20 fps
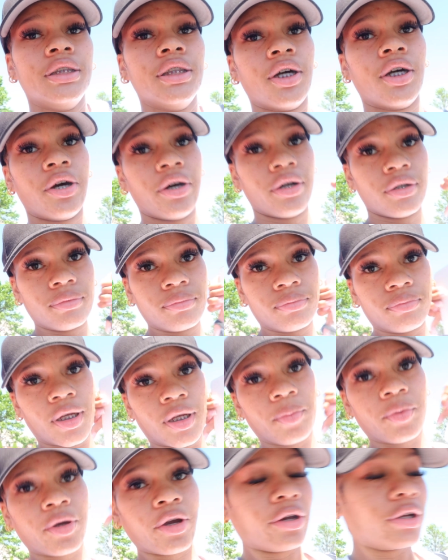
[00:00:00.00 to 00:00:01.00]
Y'all,
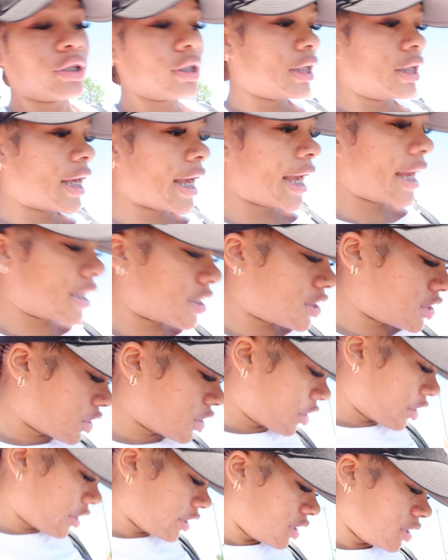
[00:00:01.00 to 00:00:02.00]
I'm currently at
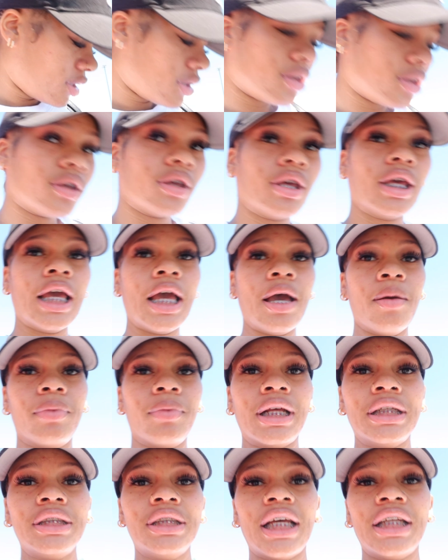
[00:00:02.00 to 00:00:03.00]
Target, but
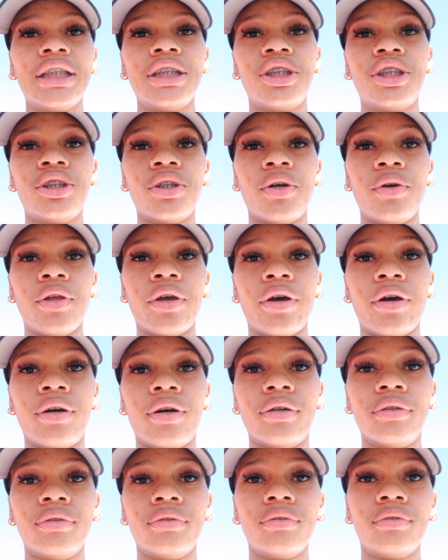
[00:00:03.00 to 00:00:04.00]
I just had to show
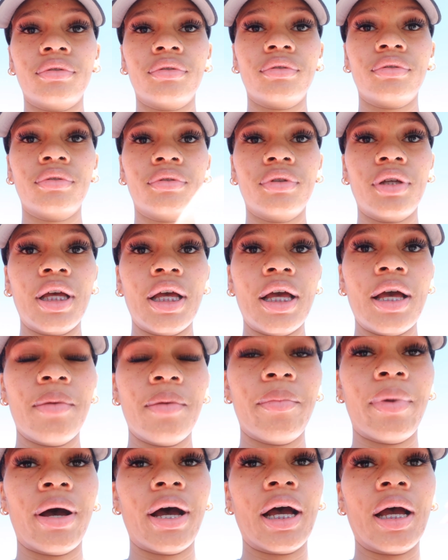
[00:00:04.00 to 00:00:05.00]
y'all
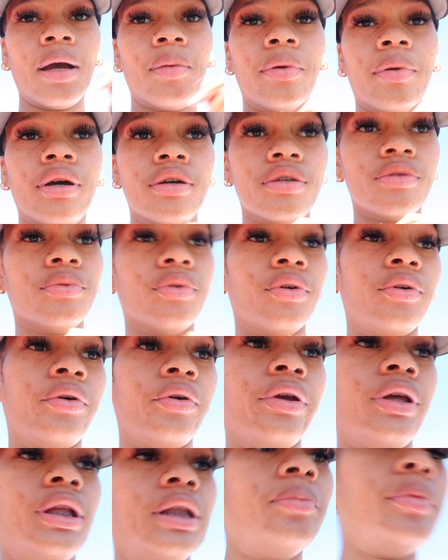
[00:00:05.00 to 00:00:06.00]
my eyebrows real
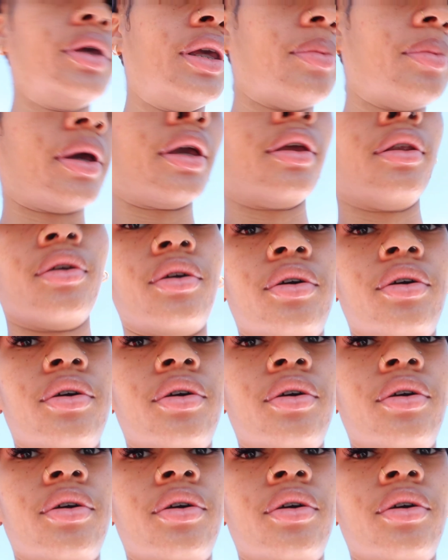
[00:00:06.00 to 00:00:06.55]
quick. Let me get back in the